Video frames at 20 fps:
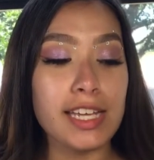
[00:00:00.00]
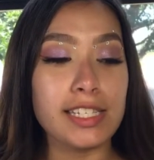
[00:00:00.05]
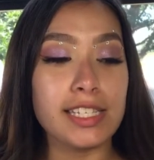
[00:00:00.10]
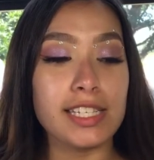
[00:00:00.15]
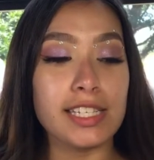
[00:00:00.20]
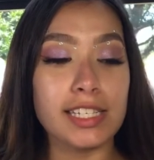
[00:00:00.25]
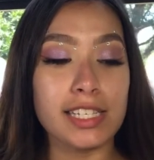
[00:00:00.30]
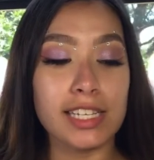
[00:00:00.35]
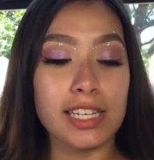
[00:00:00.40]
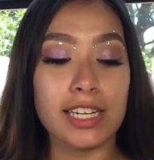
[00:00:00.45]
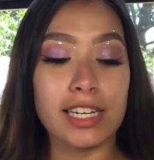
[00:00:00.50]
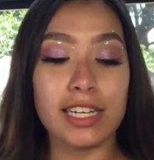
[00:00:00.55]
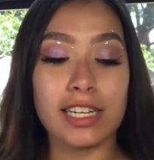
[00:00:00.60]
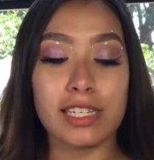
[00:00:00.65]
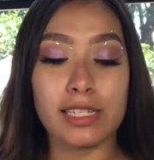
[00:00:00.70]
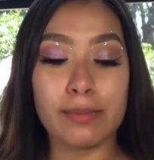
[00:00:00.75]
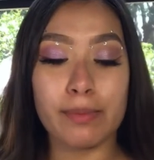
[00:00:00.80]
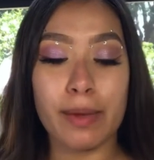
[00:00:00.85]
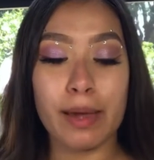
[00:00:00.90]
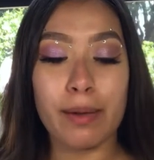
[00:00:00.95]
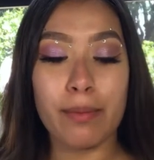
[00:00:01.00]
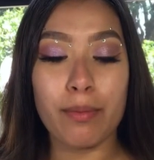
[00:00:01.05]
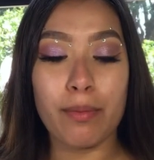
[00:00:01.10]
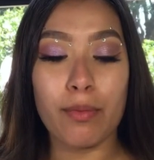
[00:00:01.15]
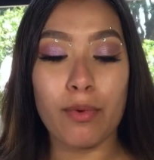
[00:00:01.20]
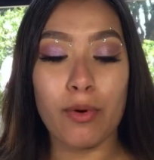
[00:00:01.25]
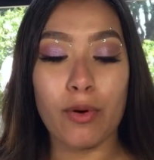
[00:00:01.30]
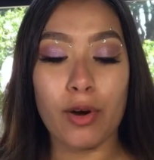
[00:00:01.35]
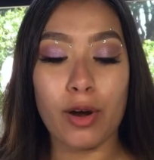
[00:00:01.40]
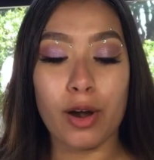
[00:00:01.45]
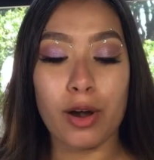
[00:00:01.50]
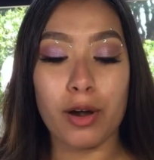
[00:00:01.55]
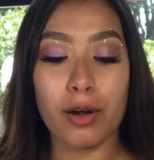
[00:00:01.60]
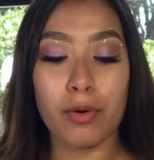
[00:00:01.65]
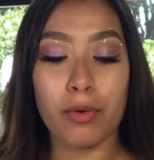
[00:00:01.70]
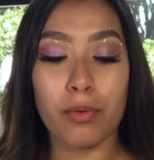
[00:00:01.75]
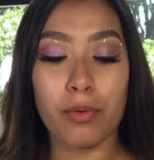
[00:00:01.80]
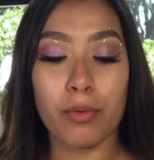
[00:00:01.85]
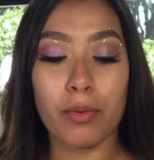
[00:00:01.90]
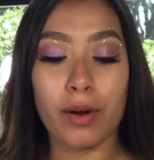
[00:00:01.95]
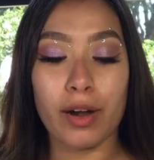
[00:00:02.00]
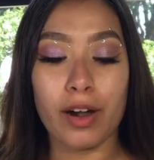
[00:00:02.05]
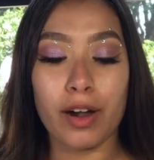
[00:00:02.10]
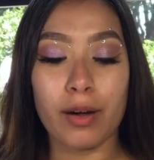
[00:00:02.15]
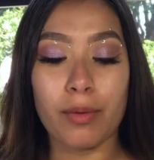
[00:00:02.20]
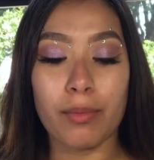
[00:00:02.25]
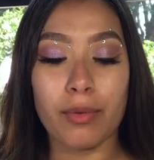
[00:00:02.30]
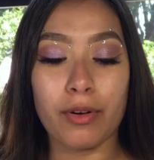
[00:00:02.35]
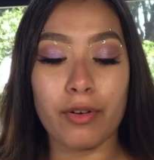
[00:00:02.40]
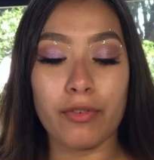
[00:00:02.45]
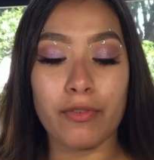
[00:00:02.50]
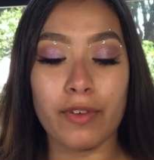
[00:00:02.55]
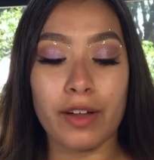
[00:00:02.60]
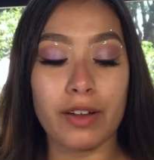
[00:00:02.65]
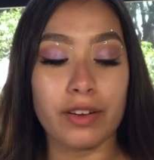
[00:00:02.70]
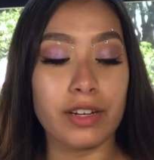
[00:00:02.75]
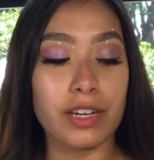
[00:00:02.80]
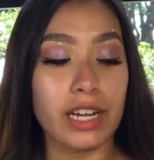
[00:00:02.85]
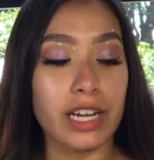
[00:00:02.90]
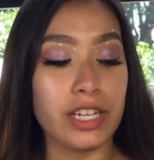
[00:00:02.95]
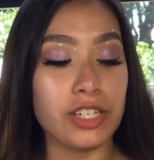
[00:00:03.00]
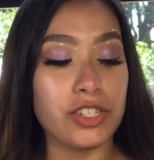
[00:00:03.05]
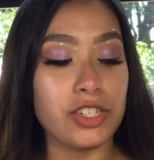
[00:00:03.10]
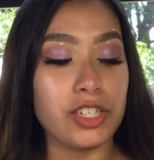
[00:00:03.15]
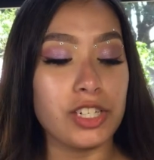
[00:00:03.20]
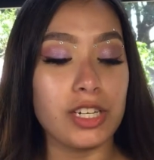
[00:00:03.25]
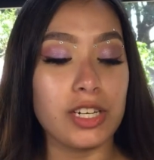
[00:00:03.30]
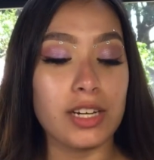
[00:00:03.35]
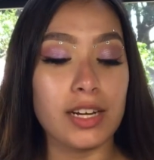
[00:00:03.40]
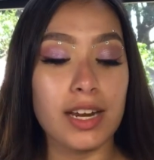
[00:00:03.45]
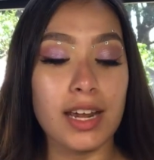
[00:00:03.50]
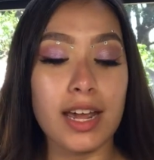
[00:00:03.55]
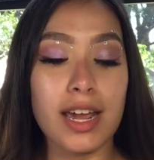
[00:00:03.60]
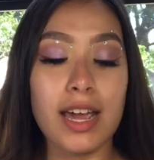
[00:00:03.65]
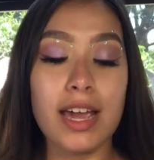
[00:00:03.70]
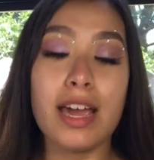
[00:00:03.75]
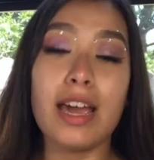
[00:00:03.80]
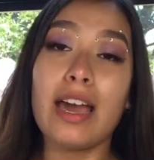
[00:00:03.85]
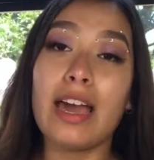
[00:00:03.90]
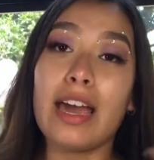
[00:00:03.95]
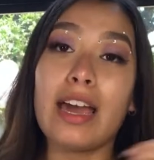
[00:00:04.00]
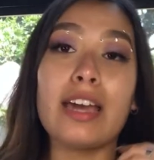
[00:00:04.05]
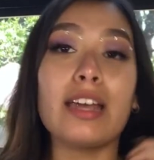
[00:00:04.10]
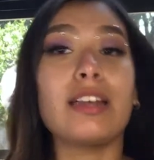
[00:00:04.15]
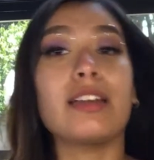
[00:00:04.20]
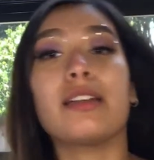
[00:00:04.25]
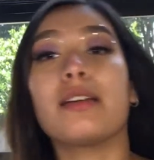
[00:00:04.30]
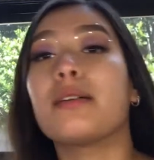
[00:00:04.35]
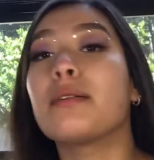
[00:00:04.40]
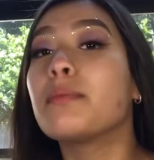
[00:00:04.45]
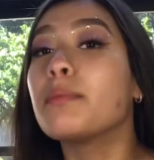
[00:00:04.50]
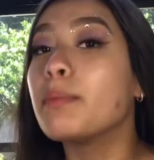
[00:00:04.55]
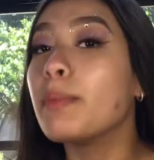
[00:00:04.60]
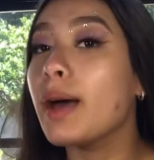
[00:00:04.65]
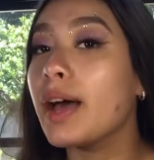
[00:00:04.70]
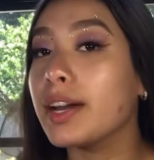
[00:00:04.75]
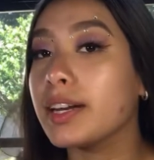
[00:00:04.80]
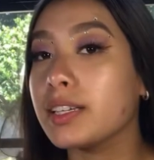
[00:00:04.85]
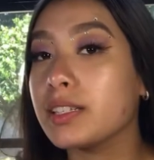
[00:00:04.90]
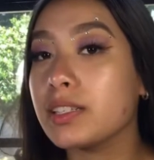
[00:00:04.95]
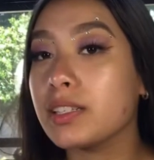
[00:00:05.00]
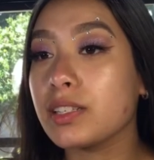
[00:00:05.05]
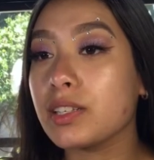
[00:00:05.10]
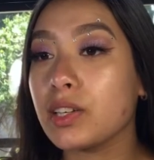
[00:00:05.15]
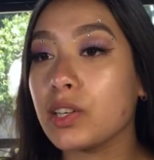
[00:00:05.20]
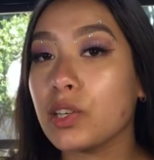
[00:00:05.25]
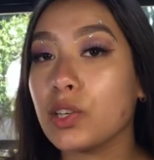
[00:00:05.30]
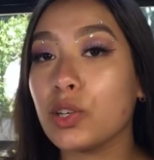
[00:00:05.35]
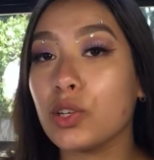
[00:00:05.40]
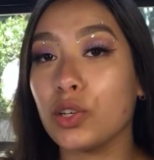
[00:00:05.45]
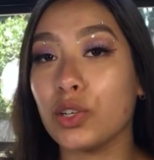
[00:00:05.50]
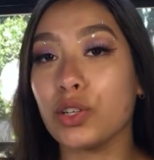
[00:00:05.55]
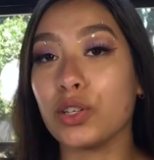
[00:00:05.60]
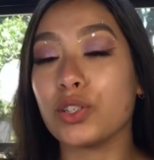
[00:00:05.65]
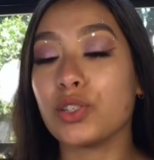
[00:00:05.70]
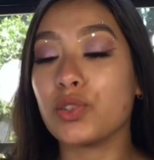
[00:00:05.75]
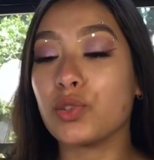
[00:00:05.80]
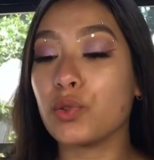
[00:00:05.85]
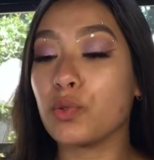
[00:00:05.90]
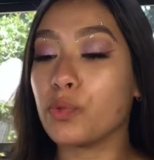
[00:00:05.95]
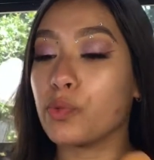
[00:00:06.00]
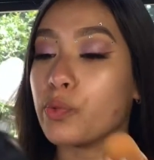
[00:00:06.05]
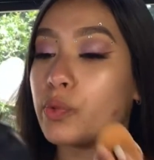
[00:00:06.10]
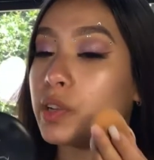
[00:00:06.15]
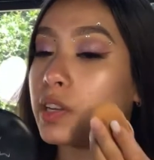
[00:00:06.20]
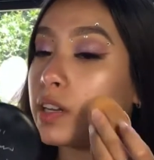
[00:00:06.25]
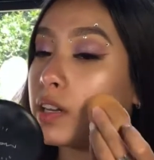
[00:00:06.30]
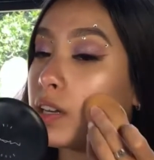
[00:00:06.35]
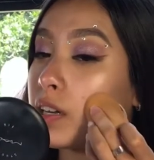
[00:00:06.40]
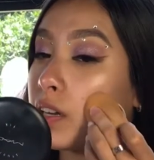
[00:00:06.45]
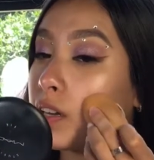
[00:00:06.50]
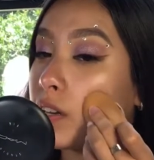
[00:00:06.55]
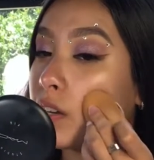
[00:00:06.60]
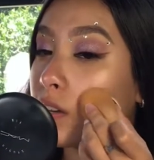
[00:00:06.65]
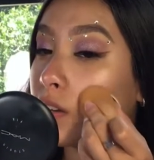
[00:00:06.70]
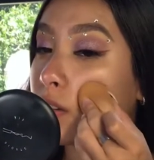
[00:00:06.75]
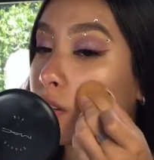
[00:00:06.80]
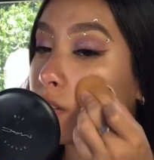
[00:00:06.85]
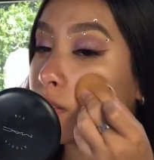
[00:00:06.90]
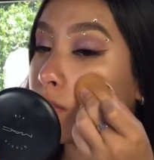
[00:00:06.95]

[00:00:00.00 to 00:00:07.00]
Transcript: since it is my more wearable foundation, and Maddy's skin looks really